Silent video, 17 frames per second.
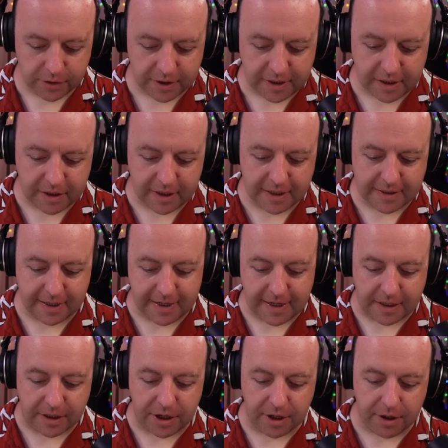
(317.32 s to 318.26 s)
Underneath is
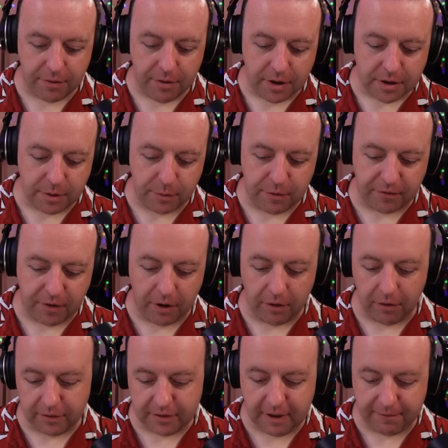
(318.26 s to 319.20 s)
E Q, so we've
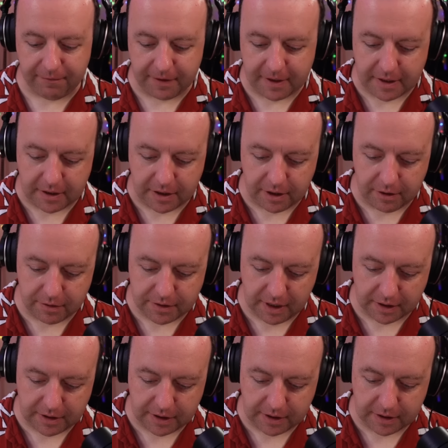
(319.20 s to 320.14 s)
got different E
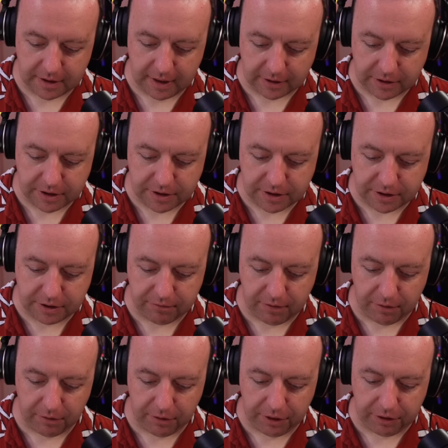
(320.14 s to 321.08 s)
Qs, and you can actually
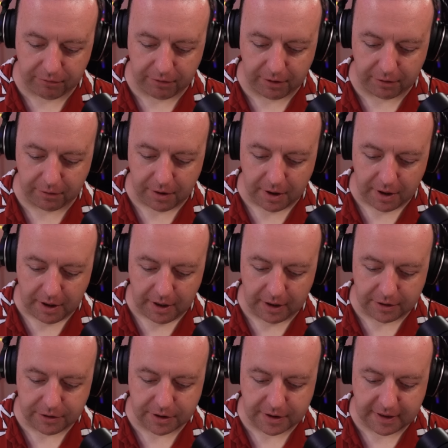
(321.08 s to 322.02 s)
scroll through
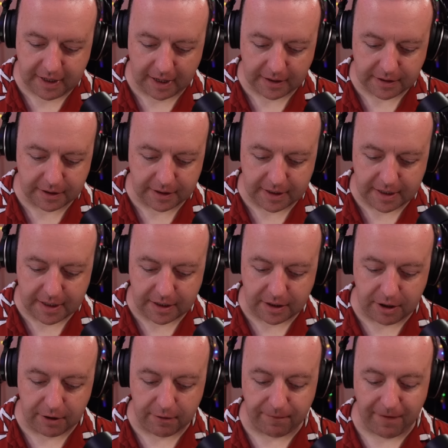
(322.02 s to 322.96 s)
and just get to the E
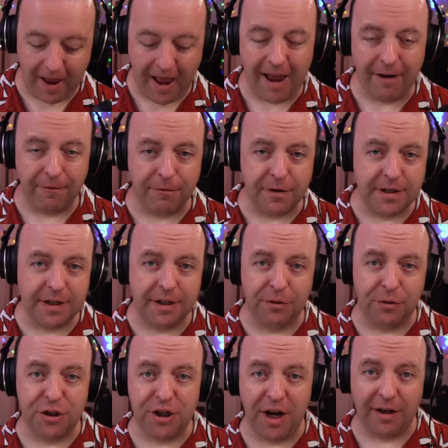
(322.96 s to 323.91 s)
Q for every
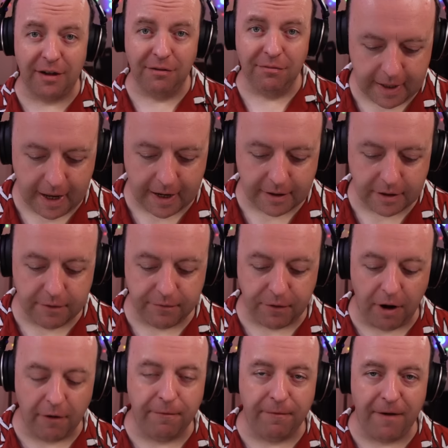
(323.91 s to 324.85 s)
single channel. Then you've
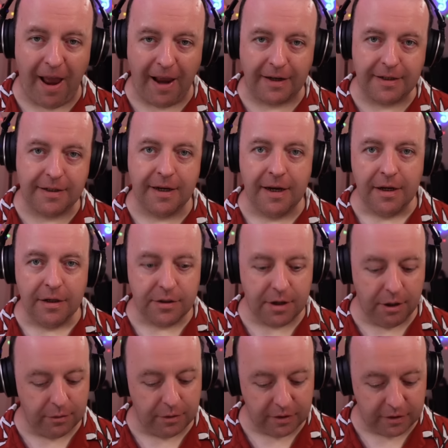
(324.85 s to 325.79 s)
got effects.
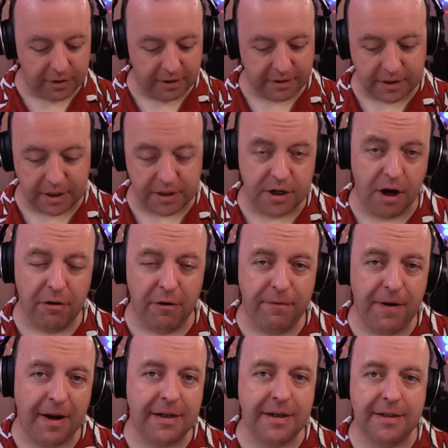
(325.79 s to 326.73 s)
So there's guitar
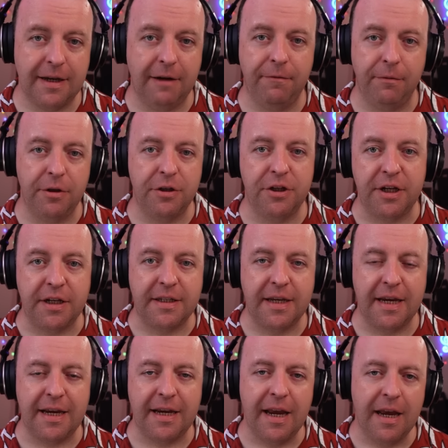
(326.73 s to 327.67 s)
effects, as said, from the G
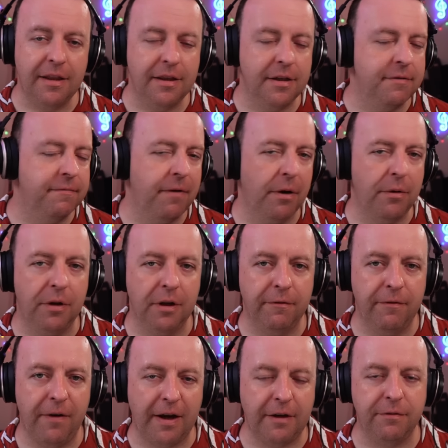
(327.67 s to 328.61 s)
T, there's vocal
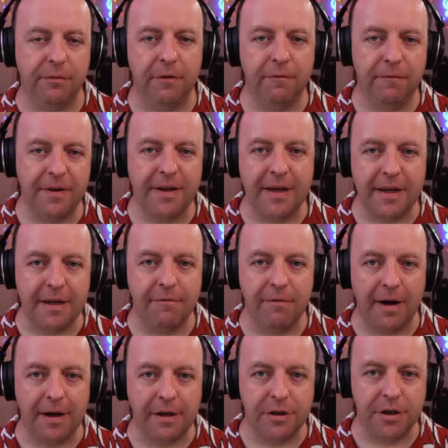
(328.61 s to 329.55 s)
effects from the V E
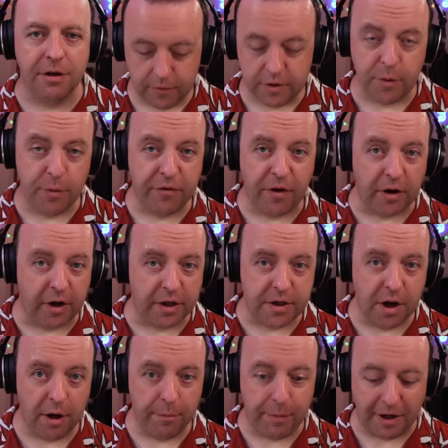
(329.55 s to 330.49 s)
range. So we've got
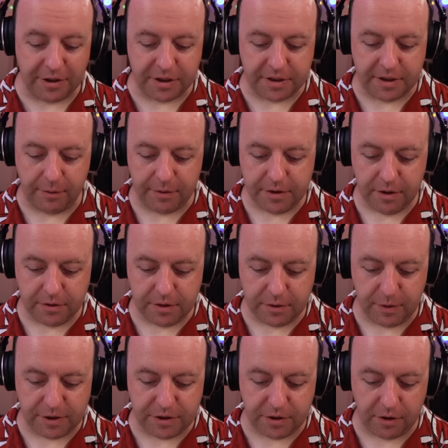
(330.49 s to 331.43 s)
guitar patches. Now it's not
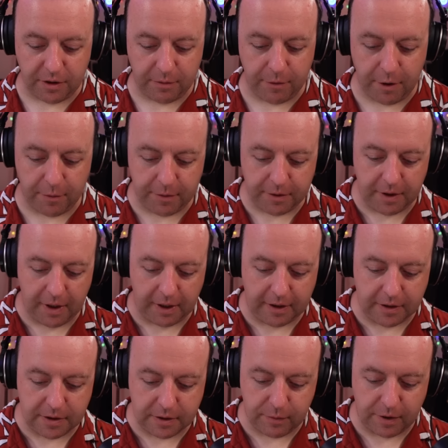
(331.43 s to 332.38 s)
switched on at the moment. I
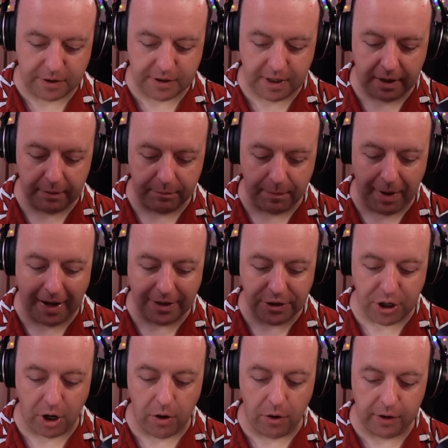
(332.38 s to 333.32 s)
can switch that
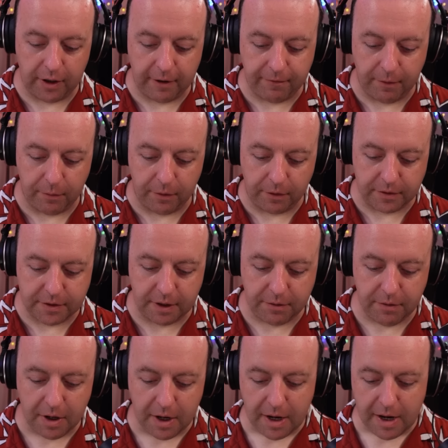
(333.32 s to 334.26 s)
patch on if I want
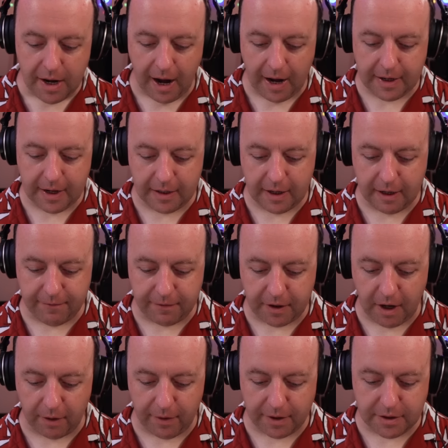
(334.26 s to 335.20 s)
to. And then if you
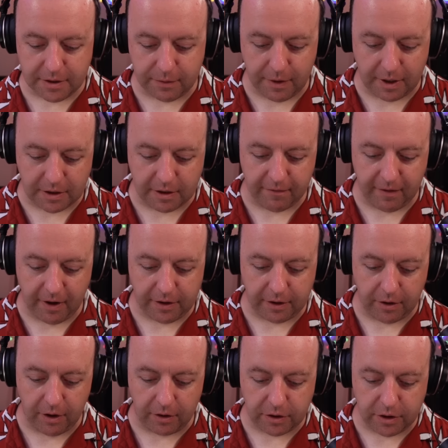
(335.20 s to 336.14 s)
go into it, you've either
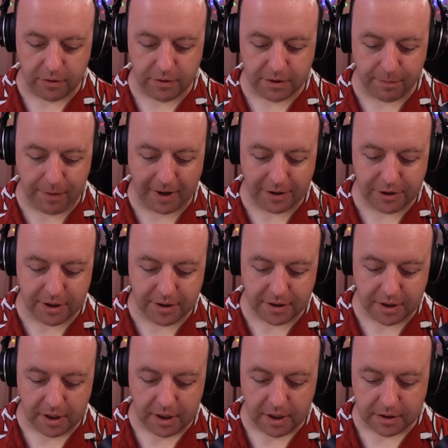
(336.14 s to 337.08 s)
got user
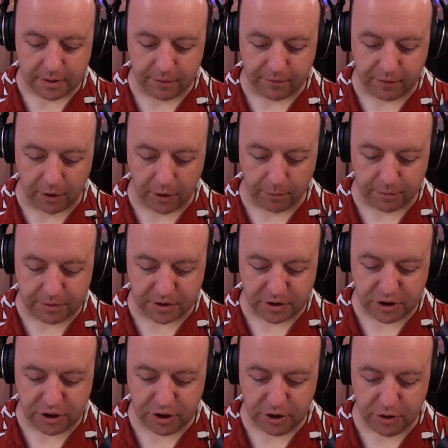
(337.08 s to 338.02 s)
patches, so we've got up to
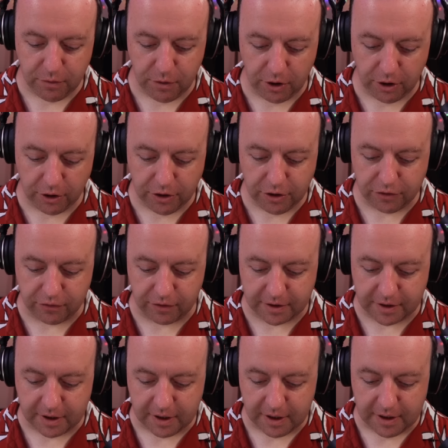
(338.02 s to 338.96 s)
two
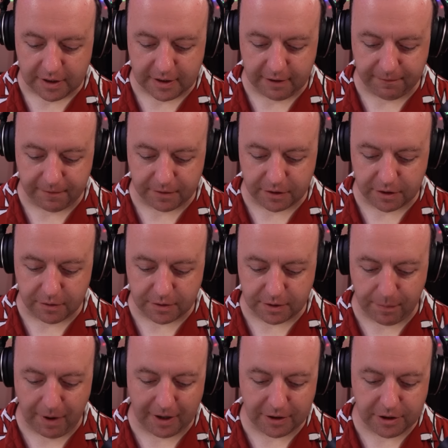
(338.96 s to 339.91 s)
hundred different
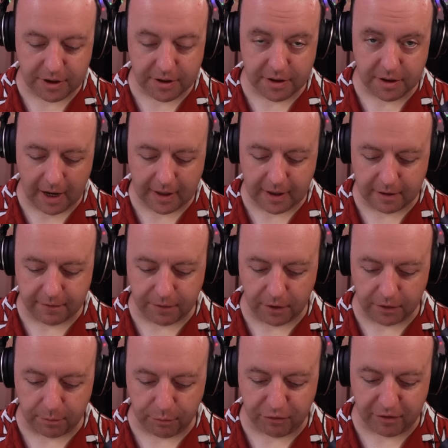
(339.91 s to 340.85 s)
user patches, and then you've
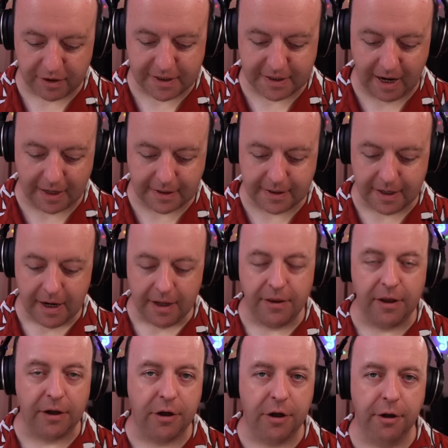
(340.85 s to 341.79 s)
got the presets
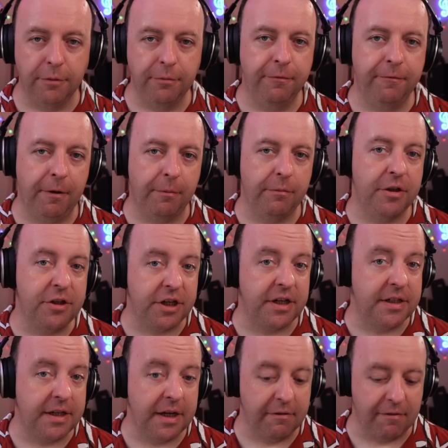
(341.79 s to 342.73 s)
that come from the
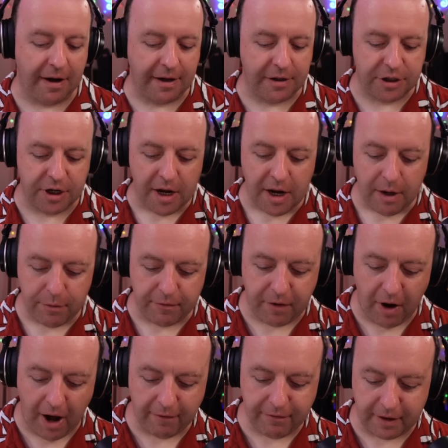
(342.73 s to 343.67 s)
G T range. We've
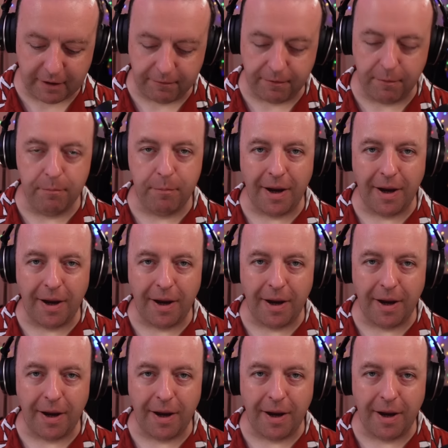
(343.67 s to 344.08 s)
got everything from